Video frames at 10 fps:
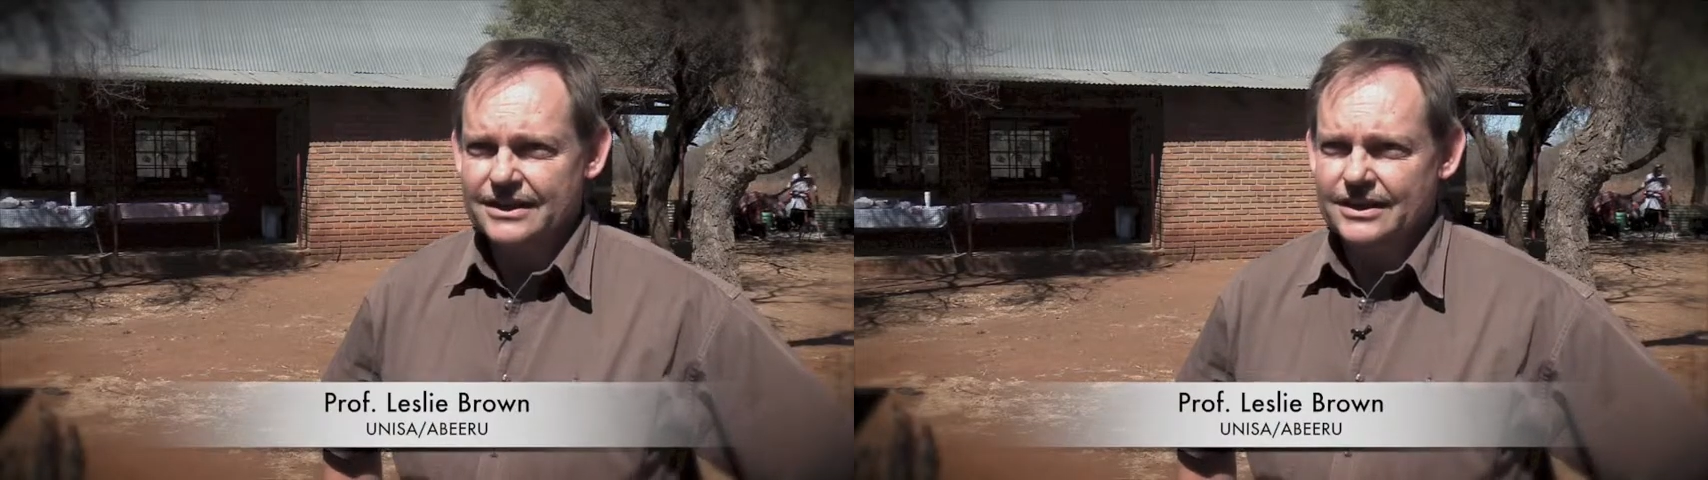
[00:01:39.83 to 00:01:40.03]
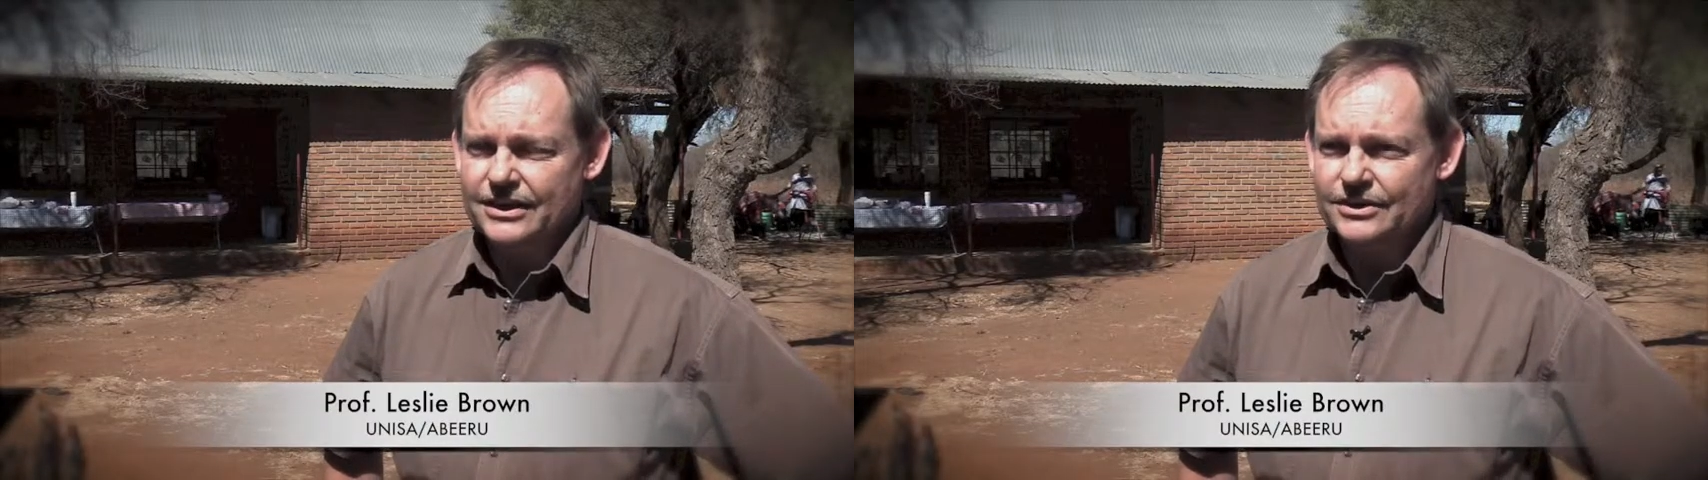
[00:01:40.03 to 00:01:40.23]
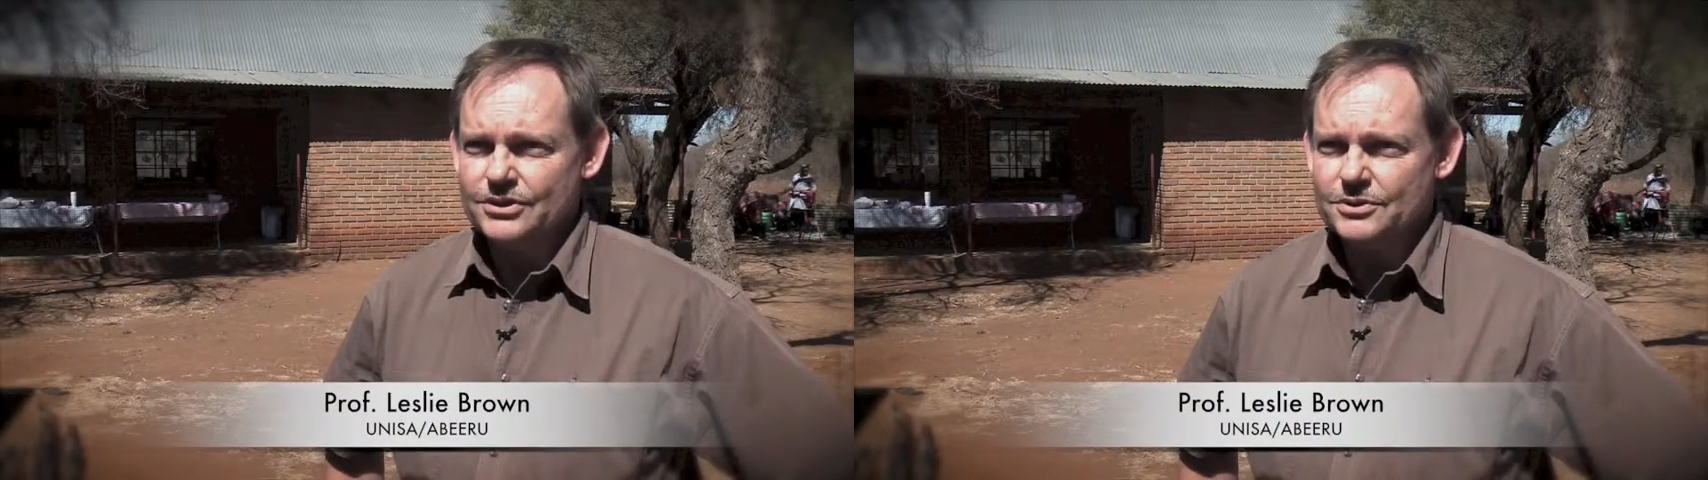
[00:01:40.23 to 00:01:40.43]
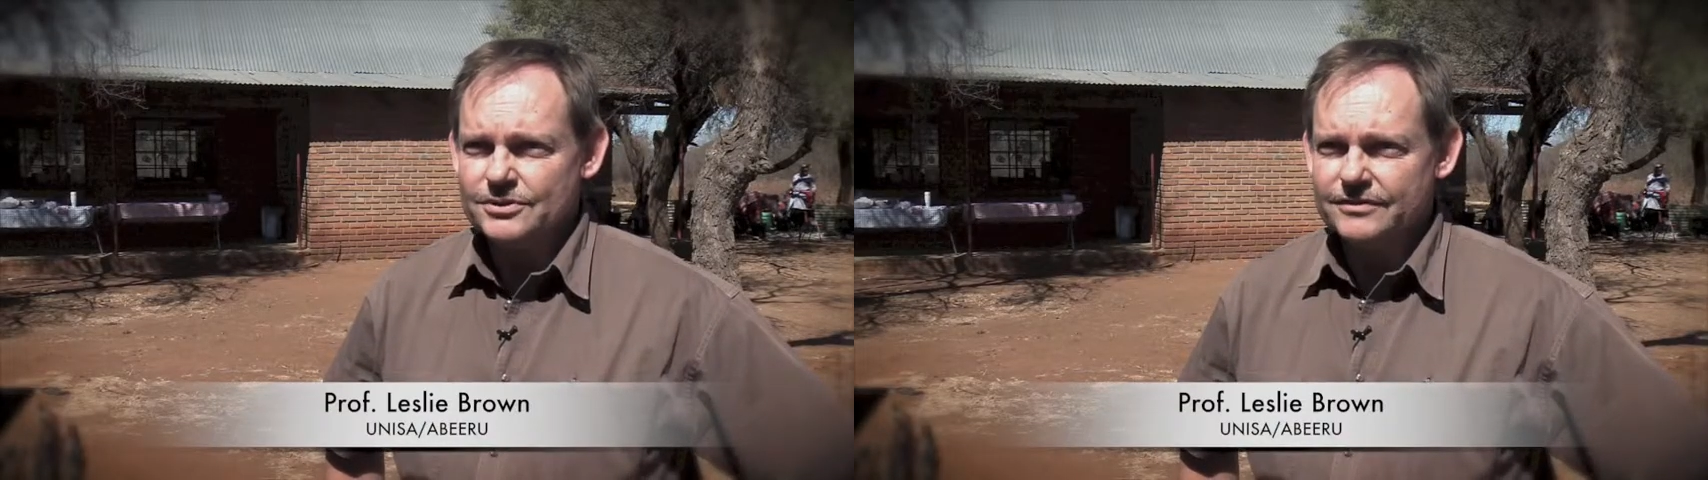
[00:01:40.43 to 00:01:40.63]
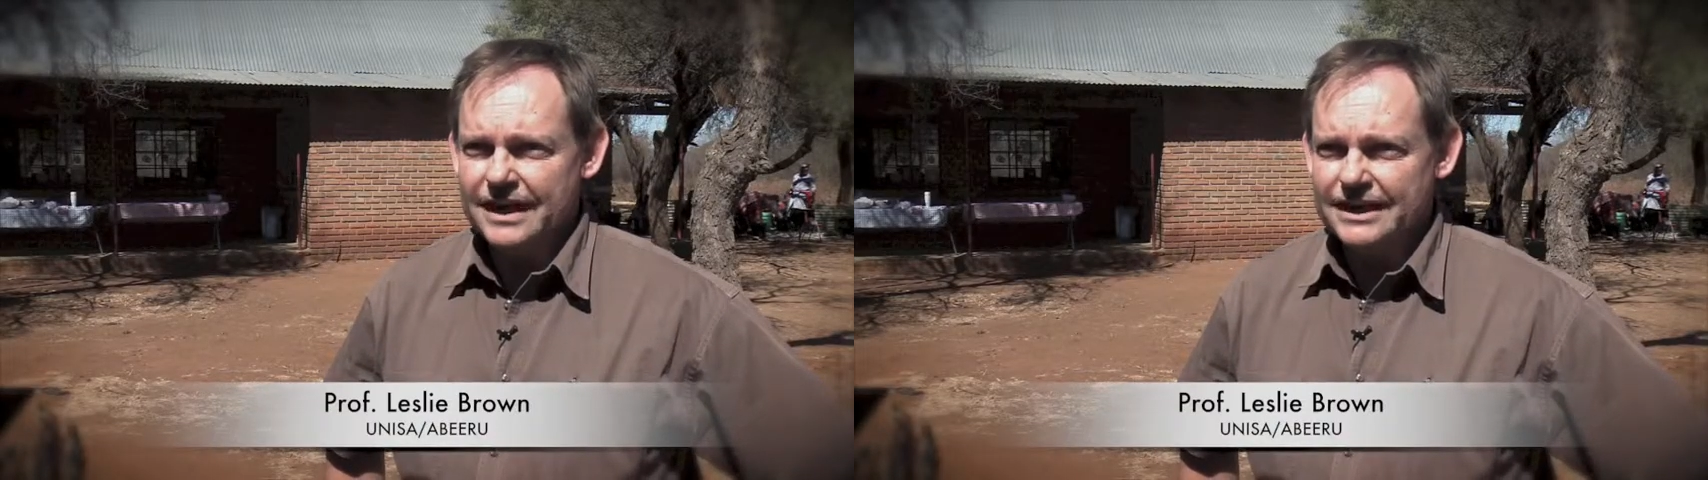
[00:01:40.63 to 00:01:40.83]
in terms
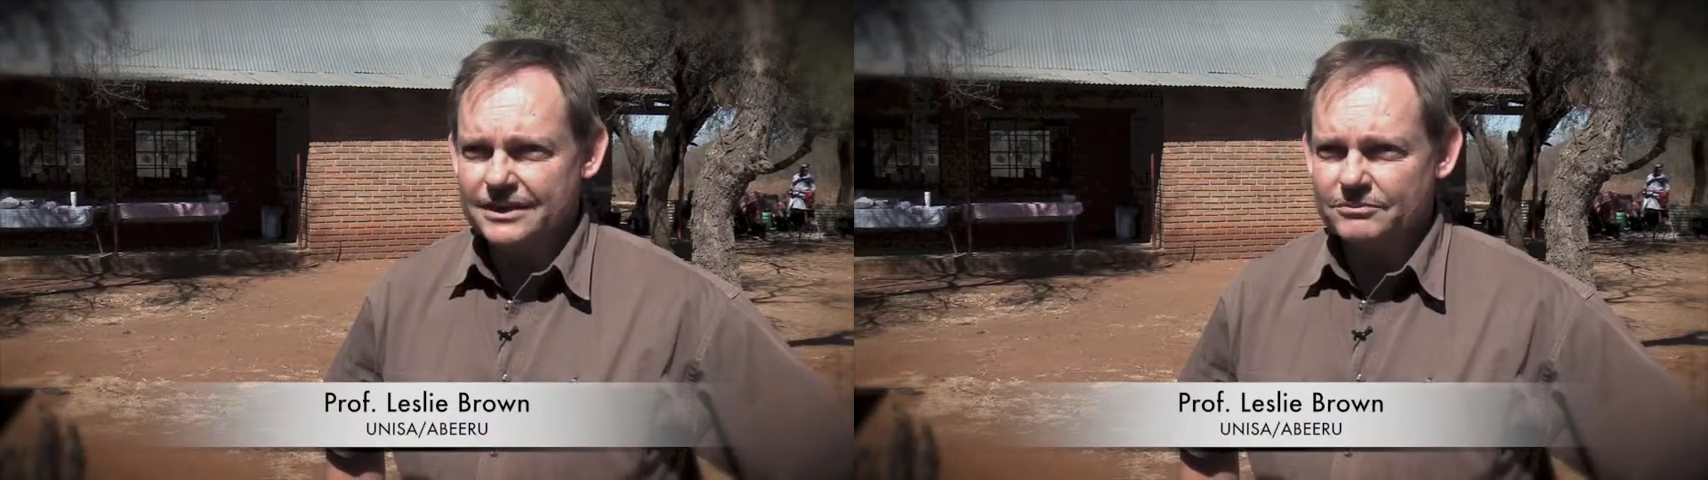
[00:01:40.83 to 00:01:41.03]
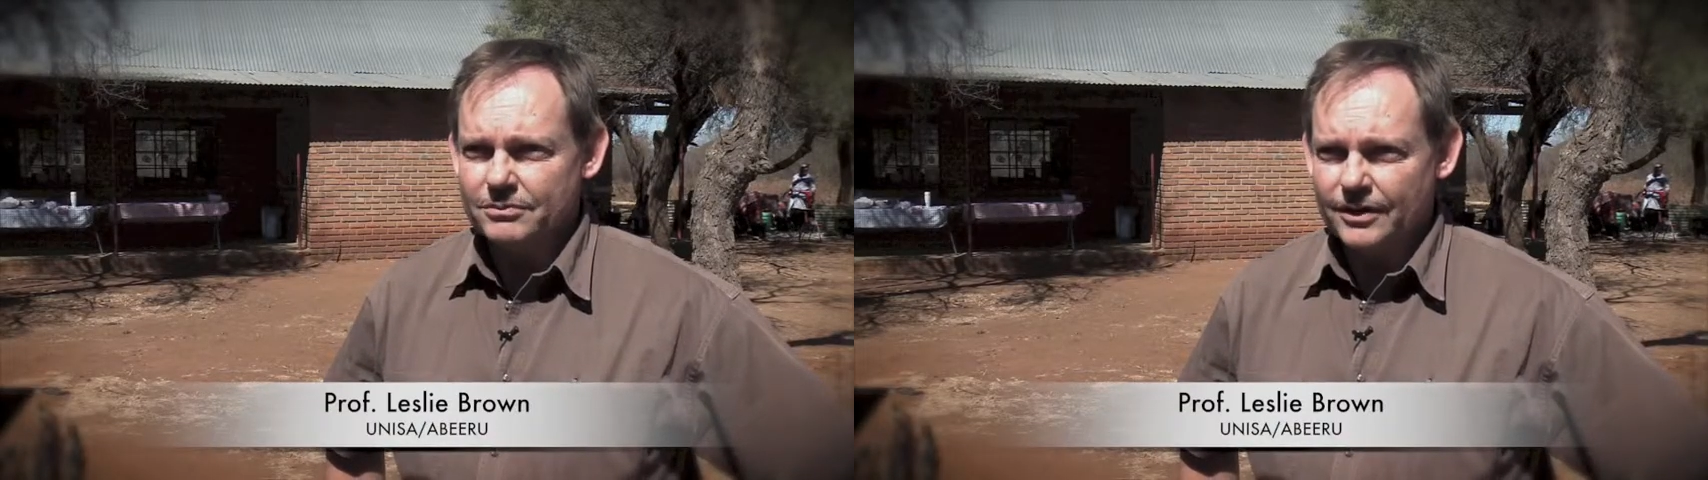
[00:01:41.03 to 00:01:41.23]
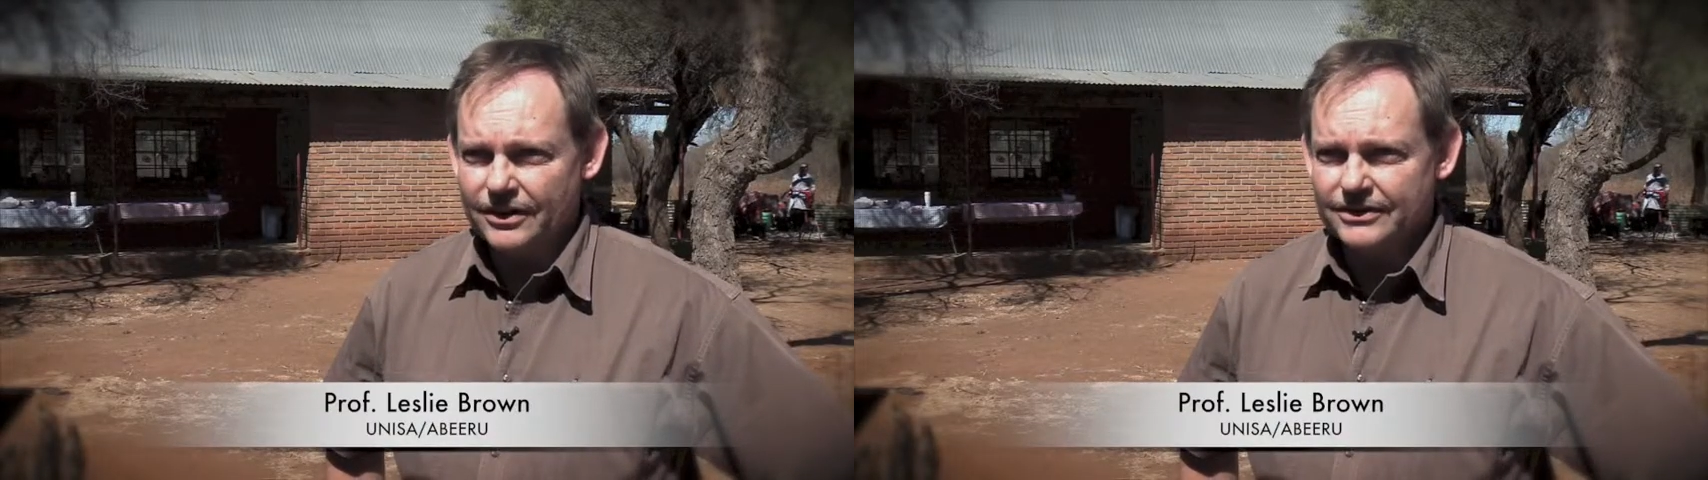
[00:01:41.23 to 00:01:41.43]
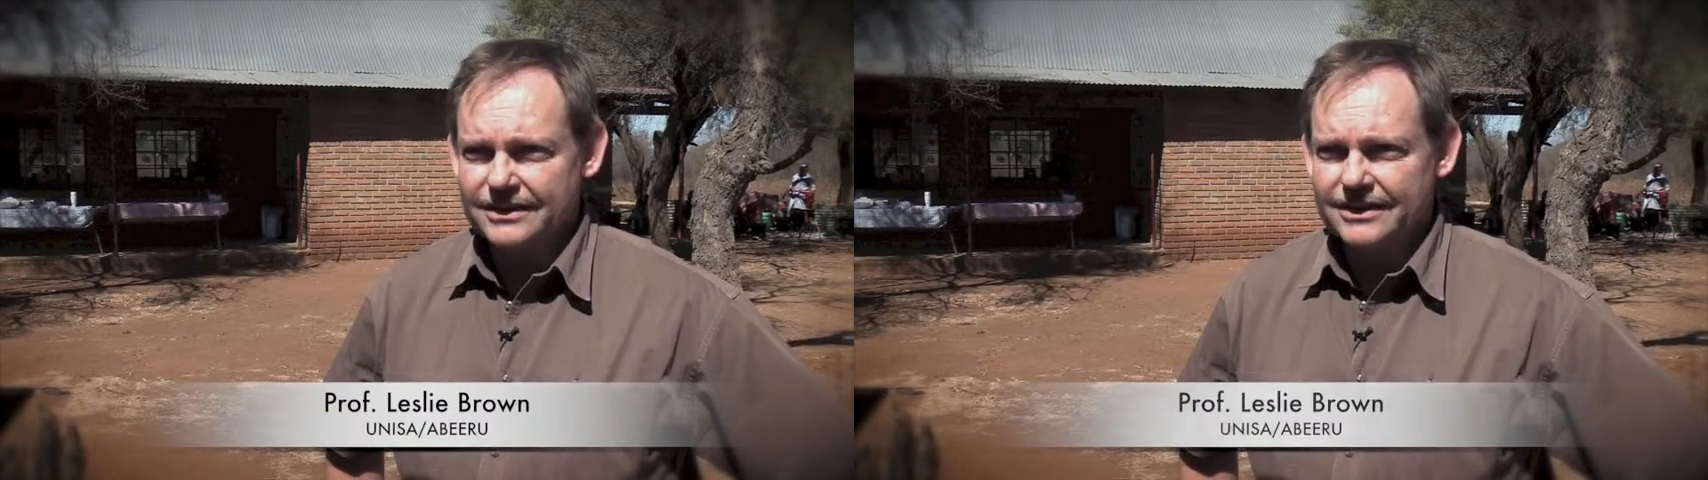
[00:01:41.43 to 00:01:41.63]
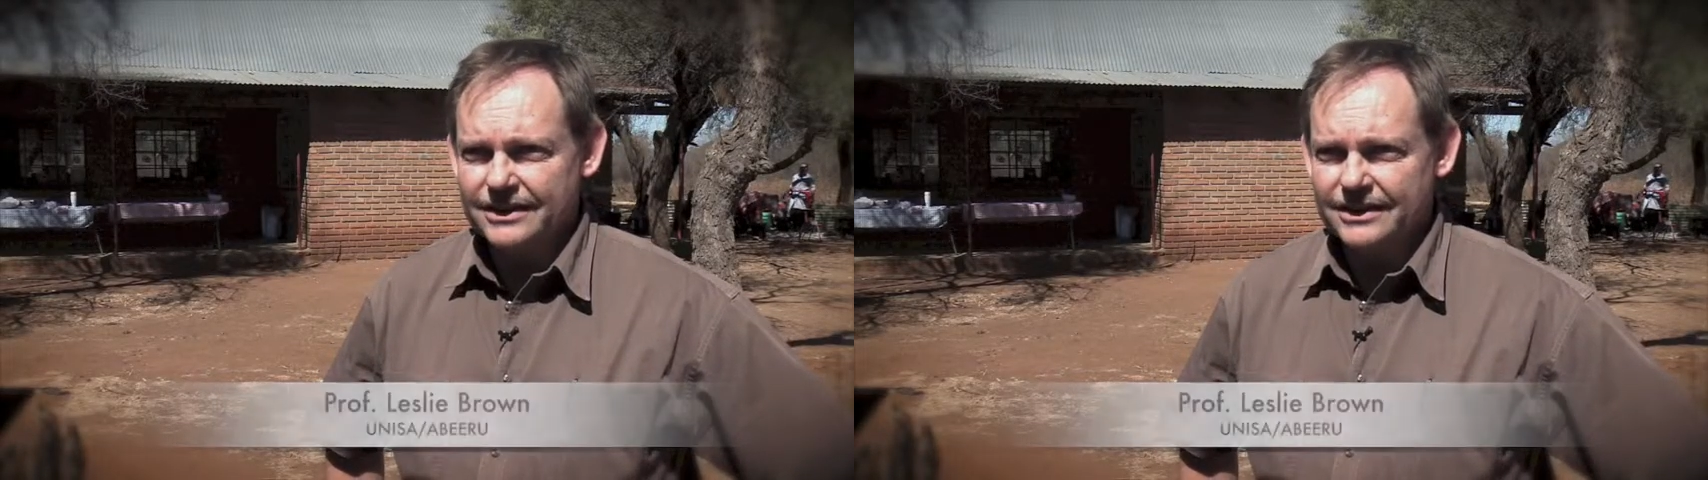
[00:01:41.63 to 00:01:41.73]
of alien plant